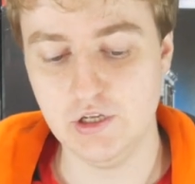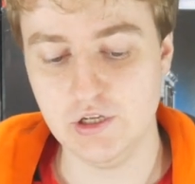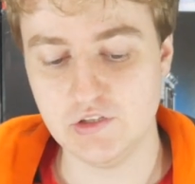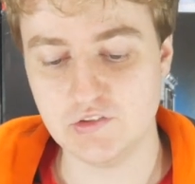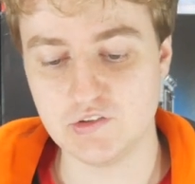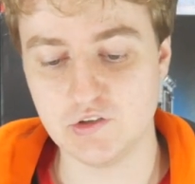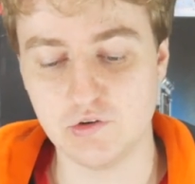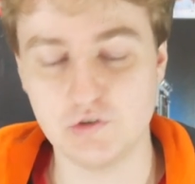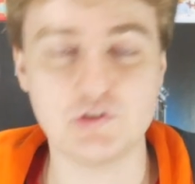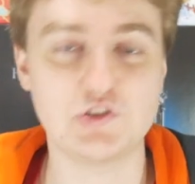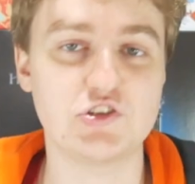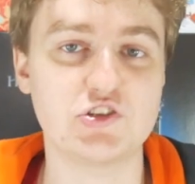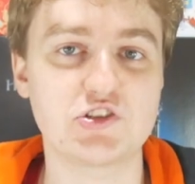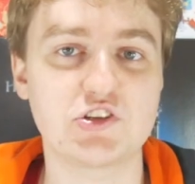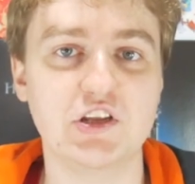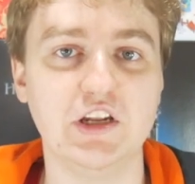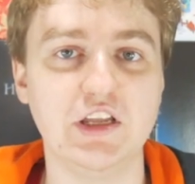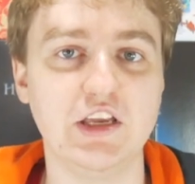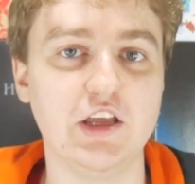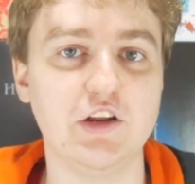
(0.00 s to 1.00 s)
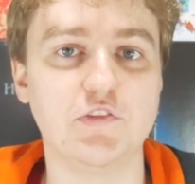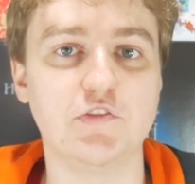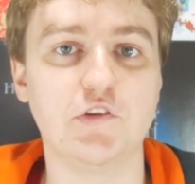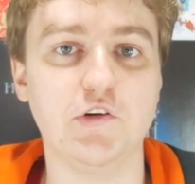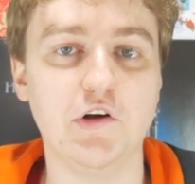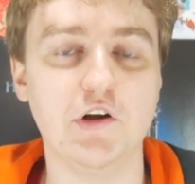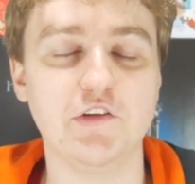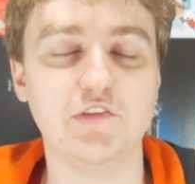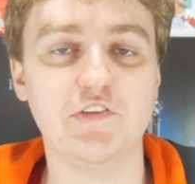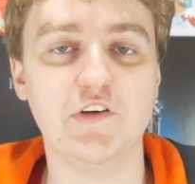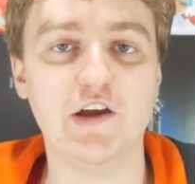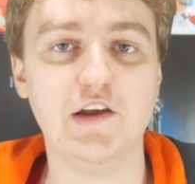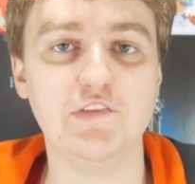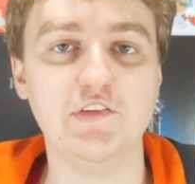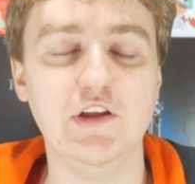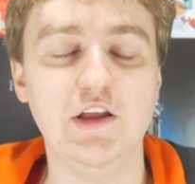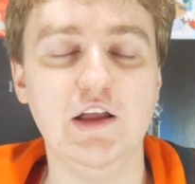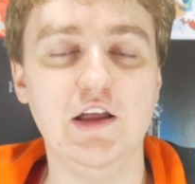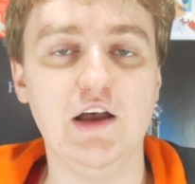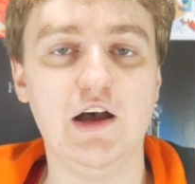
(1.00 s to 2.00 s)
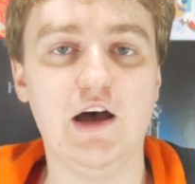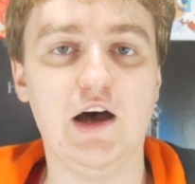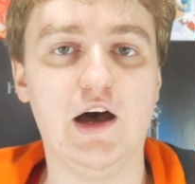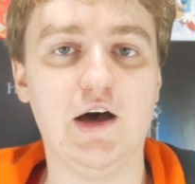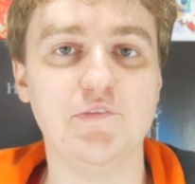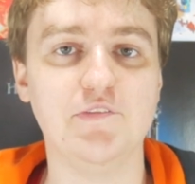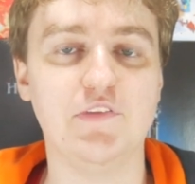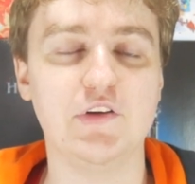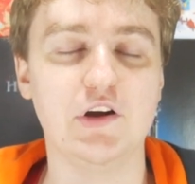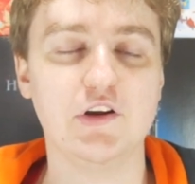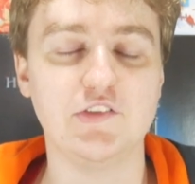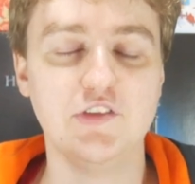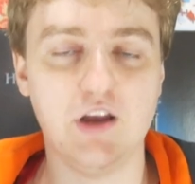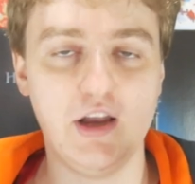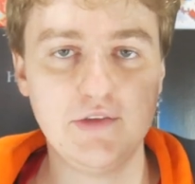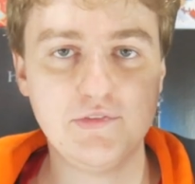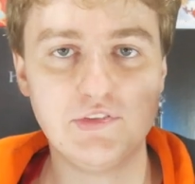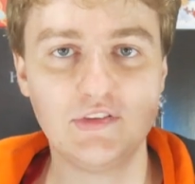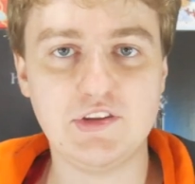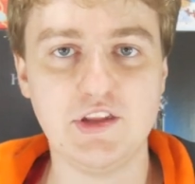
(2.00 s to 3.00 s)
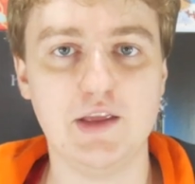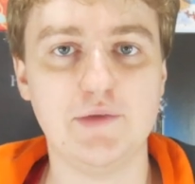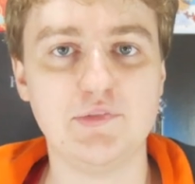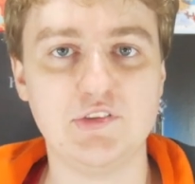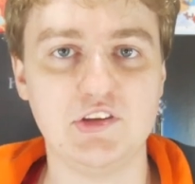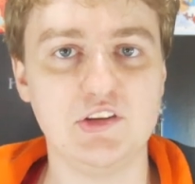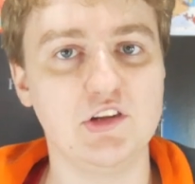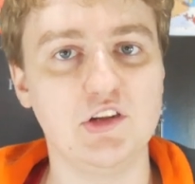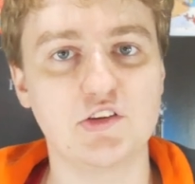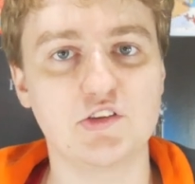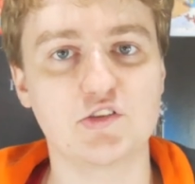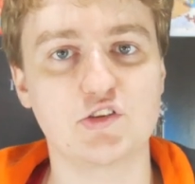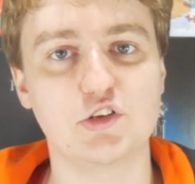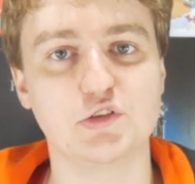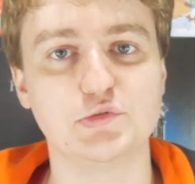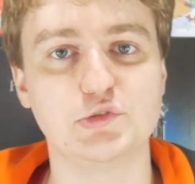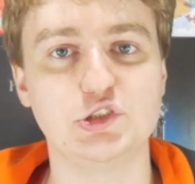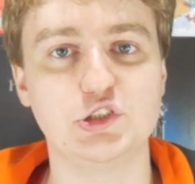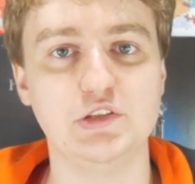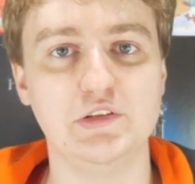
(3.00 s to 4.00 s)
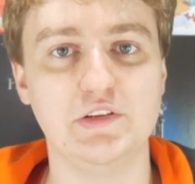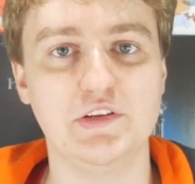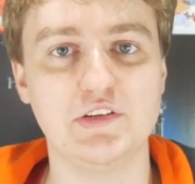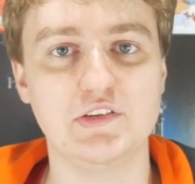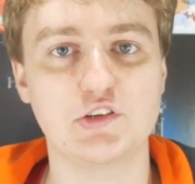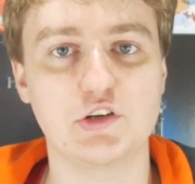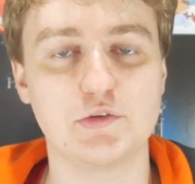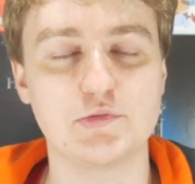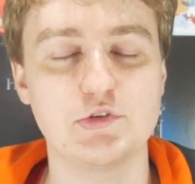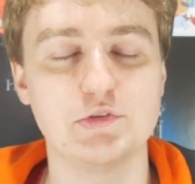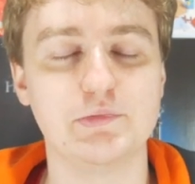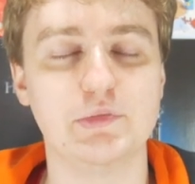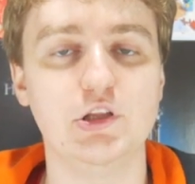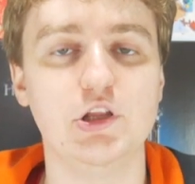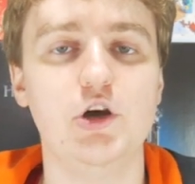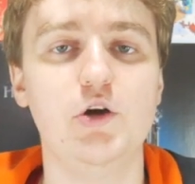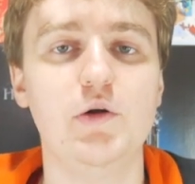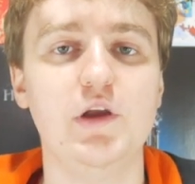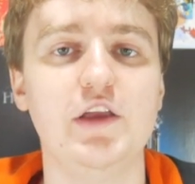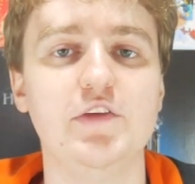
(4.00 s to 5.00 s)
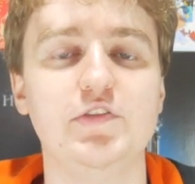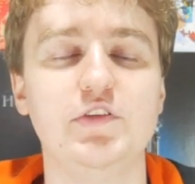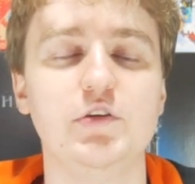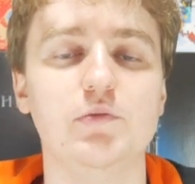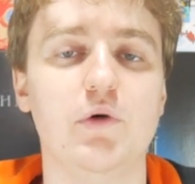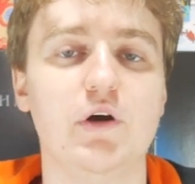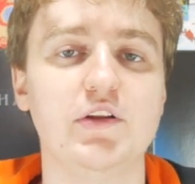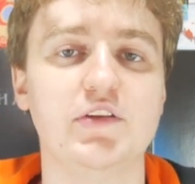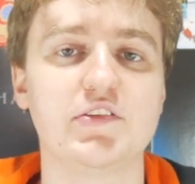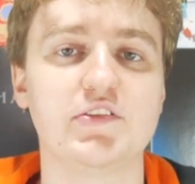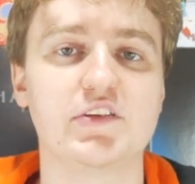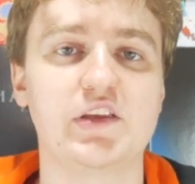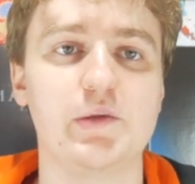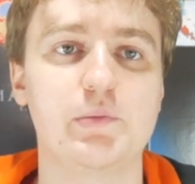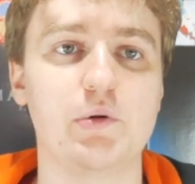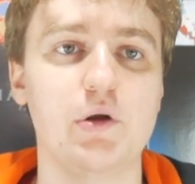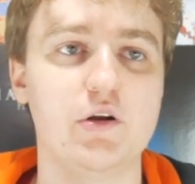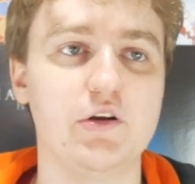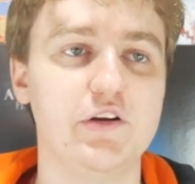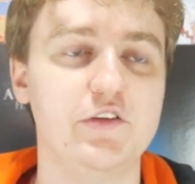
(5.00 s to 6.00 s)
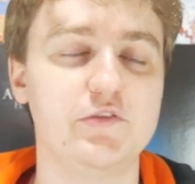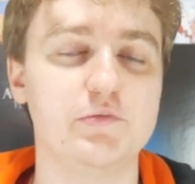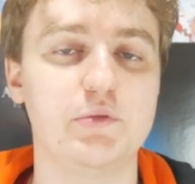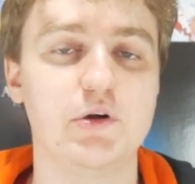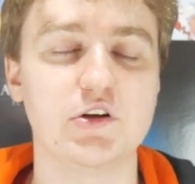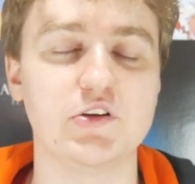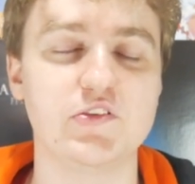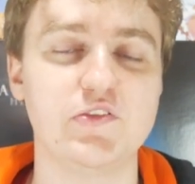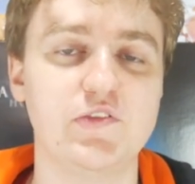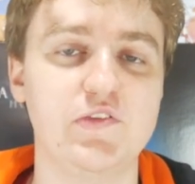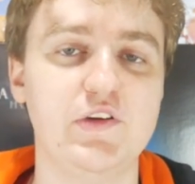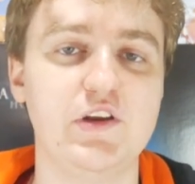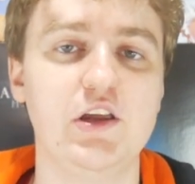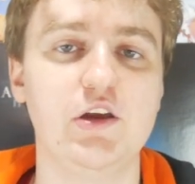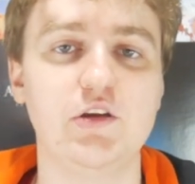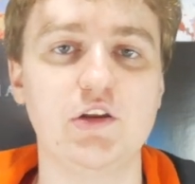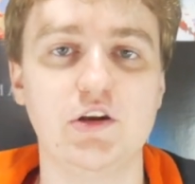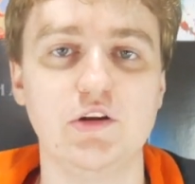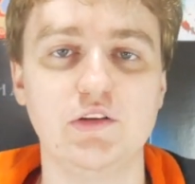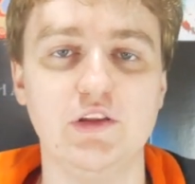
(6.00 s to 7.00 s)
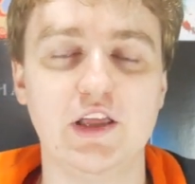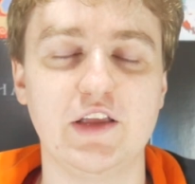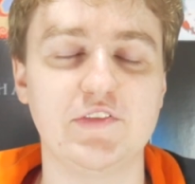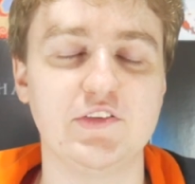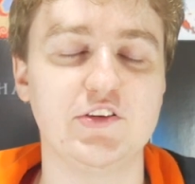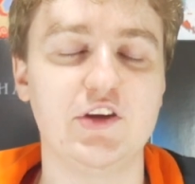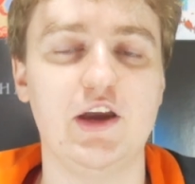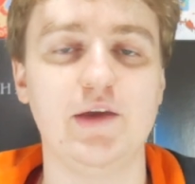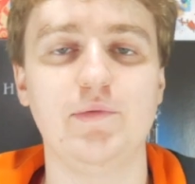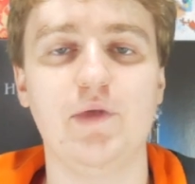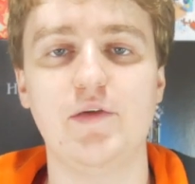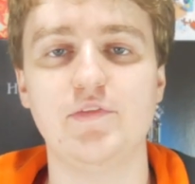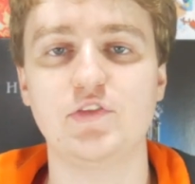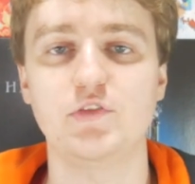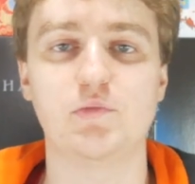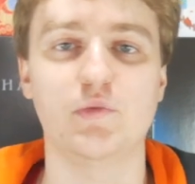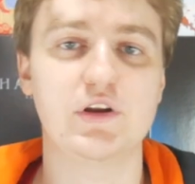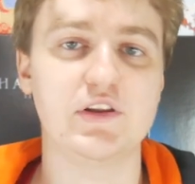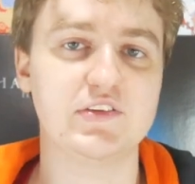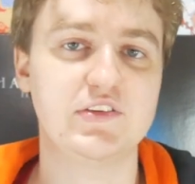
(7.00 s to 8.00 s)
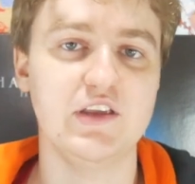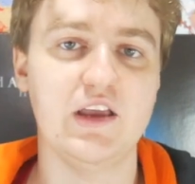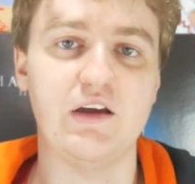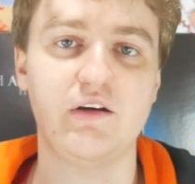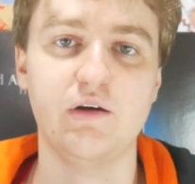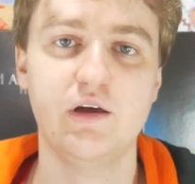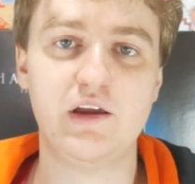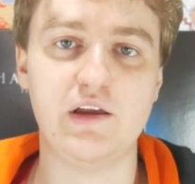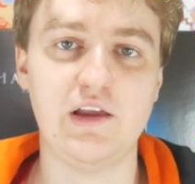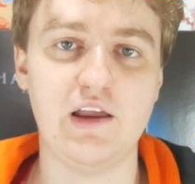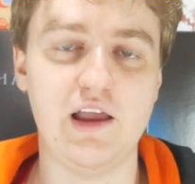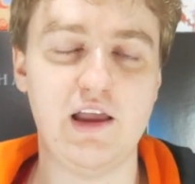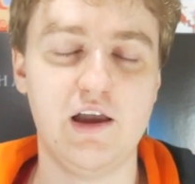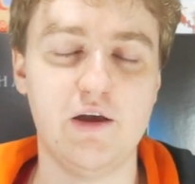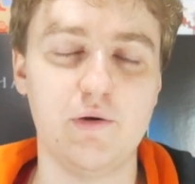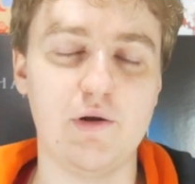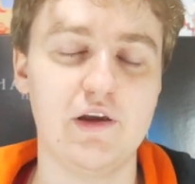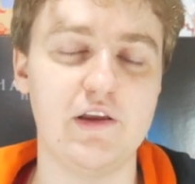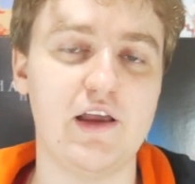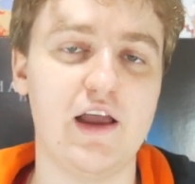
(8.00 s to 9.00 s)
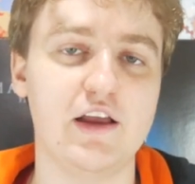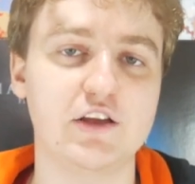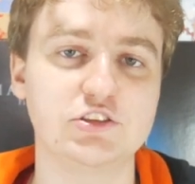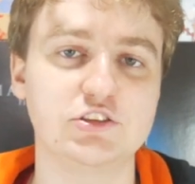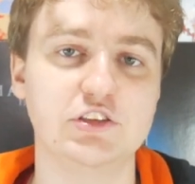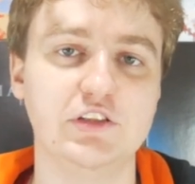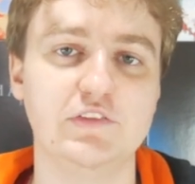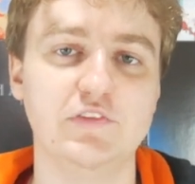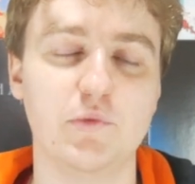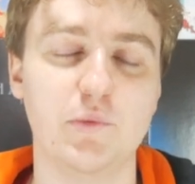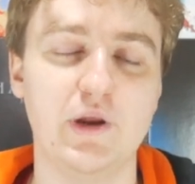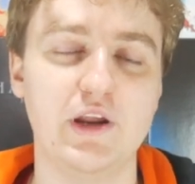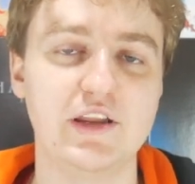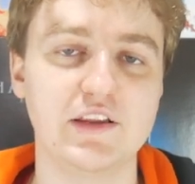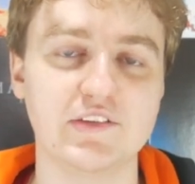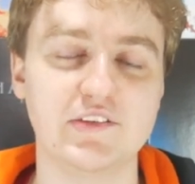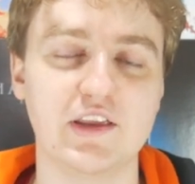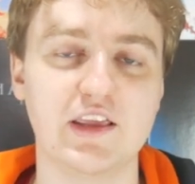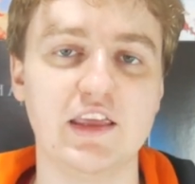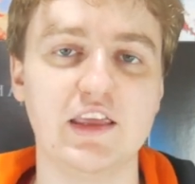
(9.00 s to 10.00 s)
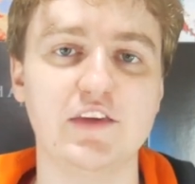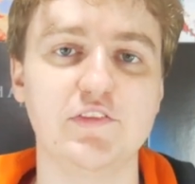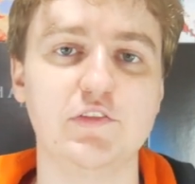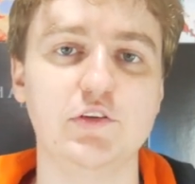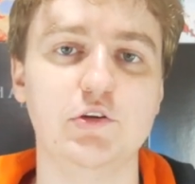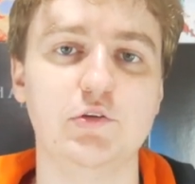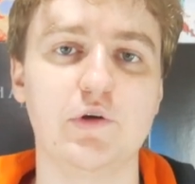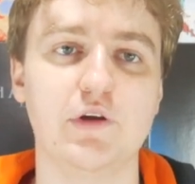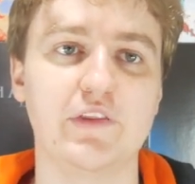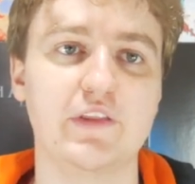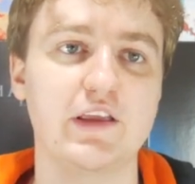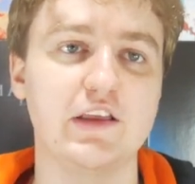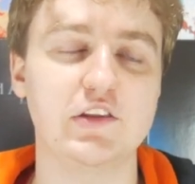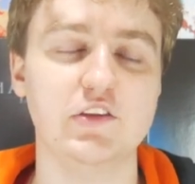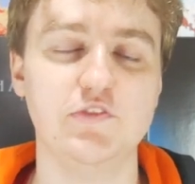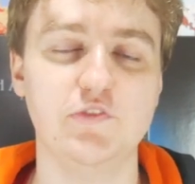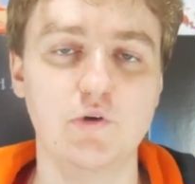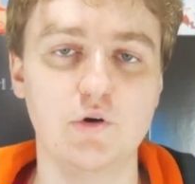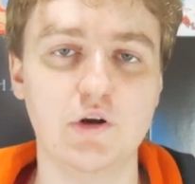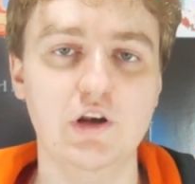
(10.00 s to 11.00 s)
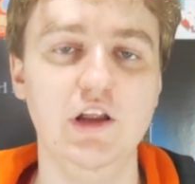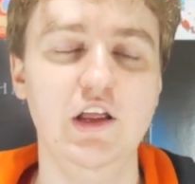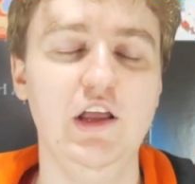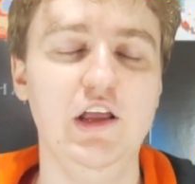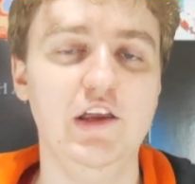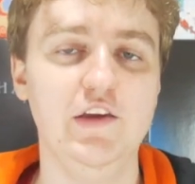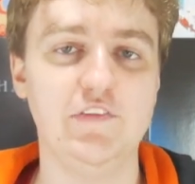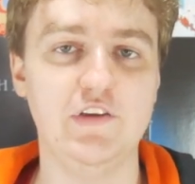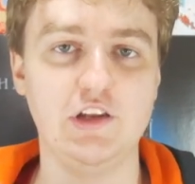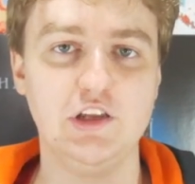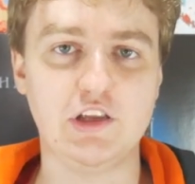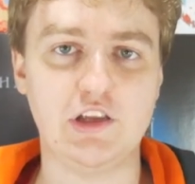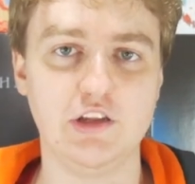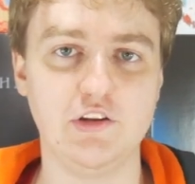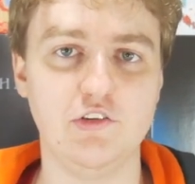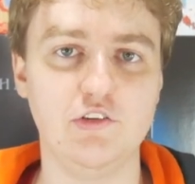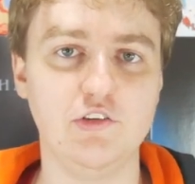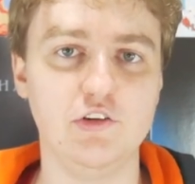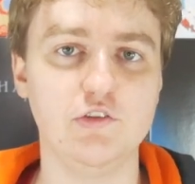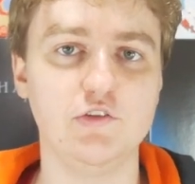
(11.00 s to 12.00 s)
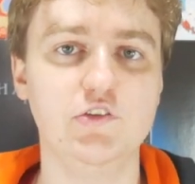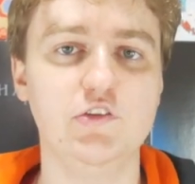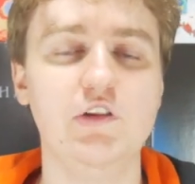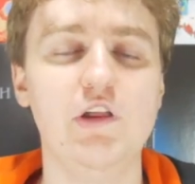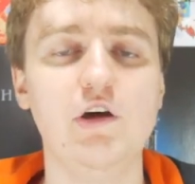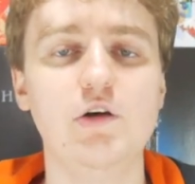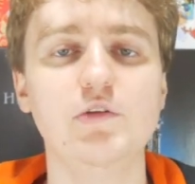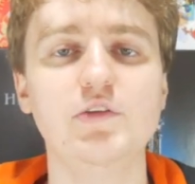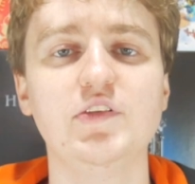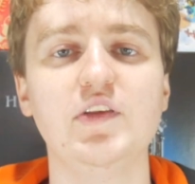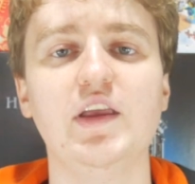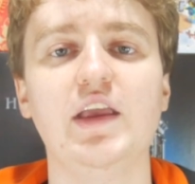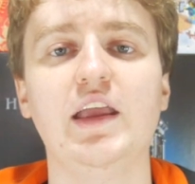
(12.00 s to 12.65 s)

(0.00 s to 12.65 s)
So it's just going to get a 4 out of 5. There are timestamps in the description below if you want to skip around to different parts of the video, you don't like the time-lapse and want to see how I actually, the ratings I give and who I think it's for, then you can use those.